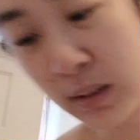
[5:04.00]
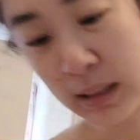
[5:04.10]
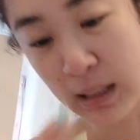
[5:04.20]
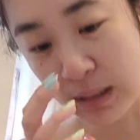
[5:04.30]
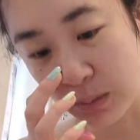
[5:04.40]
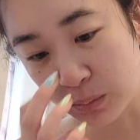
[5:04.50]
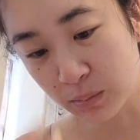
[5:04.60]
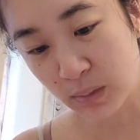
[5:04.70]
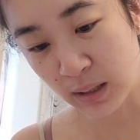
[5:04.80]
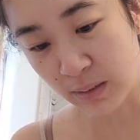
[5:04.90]
Like I don't,
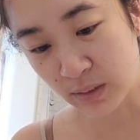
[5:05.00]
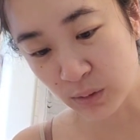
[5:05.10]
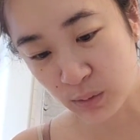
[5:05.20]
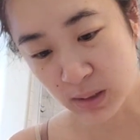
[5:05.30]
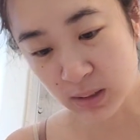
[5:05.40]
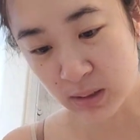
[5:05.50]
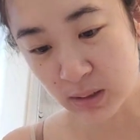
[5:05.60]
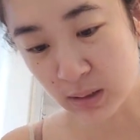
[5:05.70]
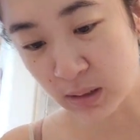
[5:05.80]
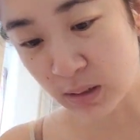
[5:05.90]
I haven't used this
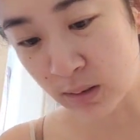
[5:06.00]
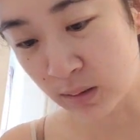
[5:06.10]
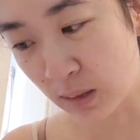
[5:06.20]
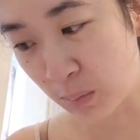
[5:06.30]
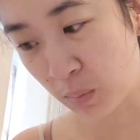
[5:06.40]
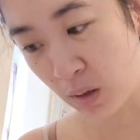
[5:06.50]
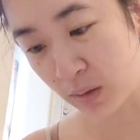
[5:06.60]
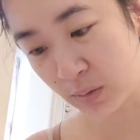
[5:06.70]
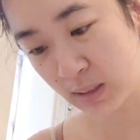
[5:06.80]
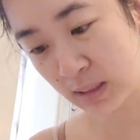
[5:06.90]
until I got
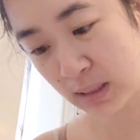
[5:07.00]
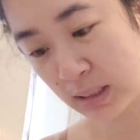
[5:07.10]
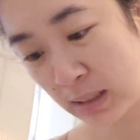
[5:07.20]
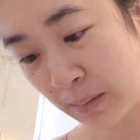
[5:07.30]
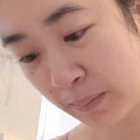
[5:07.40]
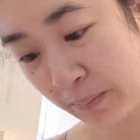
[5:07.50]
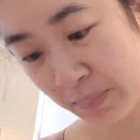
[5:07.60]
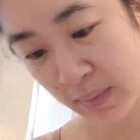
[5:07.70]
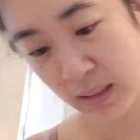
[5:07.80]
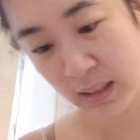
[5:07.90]
it recently.
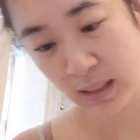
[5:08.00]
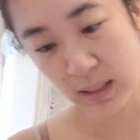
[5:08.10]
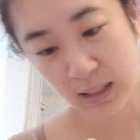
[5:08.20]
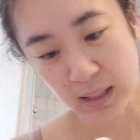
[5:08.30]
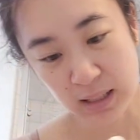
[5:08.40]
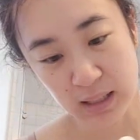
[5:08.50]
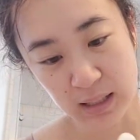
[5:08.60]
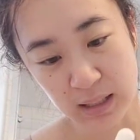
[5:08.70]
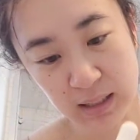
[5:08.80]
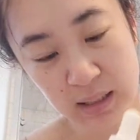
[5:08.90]
And
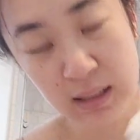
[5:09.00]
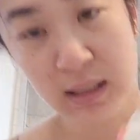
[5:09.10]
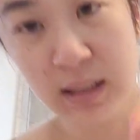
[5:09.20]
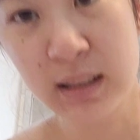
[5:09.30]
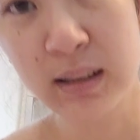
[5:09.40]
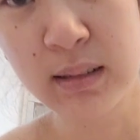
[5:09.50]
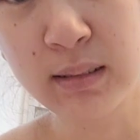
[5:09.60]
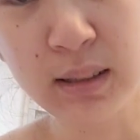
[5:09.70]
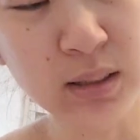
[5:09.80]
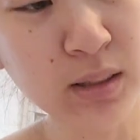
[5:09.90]
then
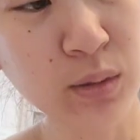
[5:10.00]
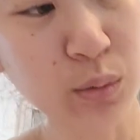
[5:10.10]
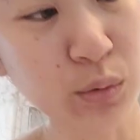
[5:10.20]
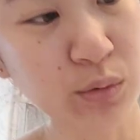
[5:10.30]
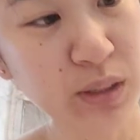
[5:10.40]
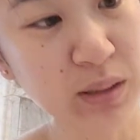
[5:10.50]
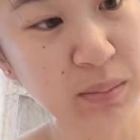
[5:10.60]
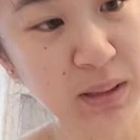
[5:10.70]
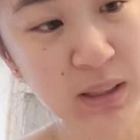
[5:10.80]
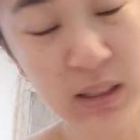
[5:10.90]
this is also
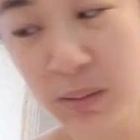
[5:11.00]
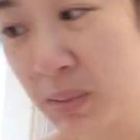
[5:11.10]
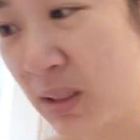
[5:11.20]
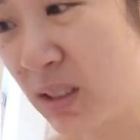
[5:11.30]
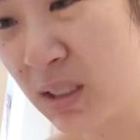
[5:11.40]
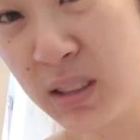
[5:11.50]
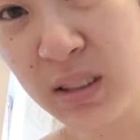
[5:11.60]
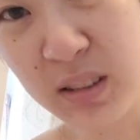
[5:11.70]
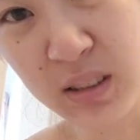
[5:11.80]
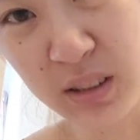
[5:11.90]
vitamin C, but this is
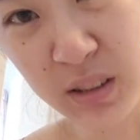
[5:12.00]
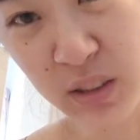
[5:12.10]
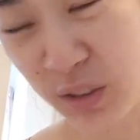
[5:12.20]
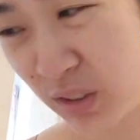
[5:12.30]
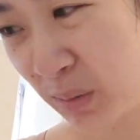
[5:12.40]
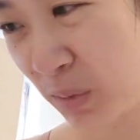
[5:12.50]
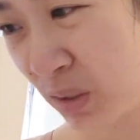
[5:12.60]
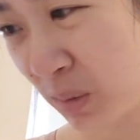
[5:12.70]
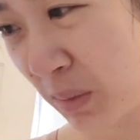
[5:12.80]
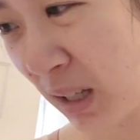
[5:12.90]
serum or
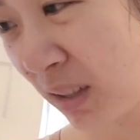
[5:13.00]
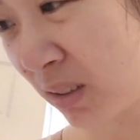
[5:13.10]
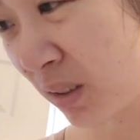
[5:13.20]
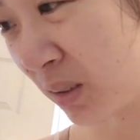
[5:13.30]
something. I don't know.